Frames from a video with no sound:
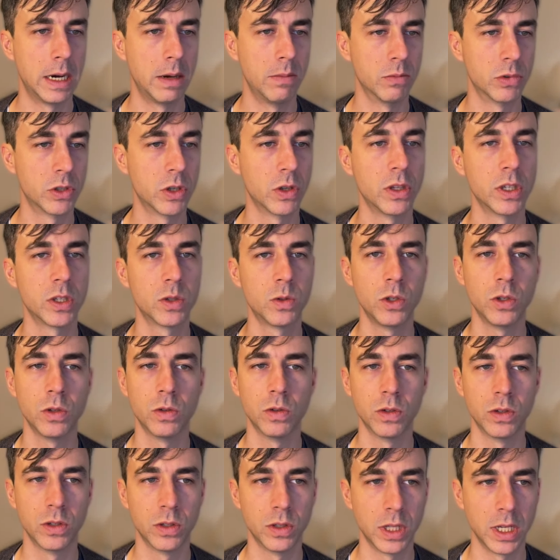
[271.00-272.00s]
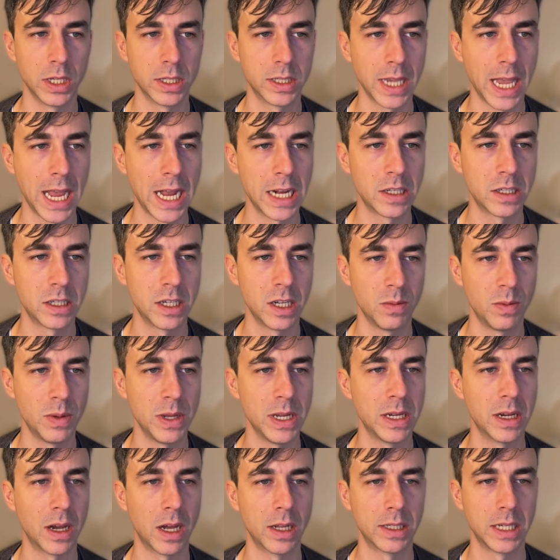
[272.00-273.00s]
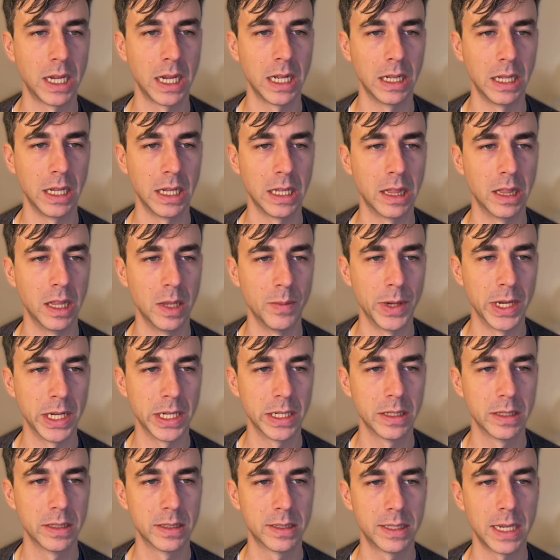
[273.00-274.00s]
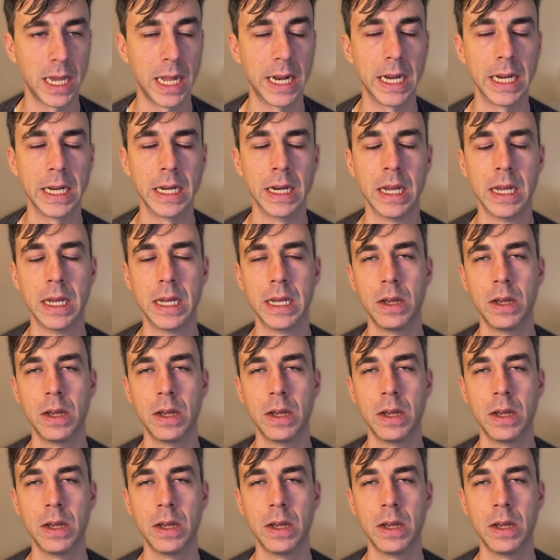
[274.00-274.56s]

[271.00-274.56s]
So this HTTP content length limit setting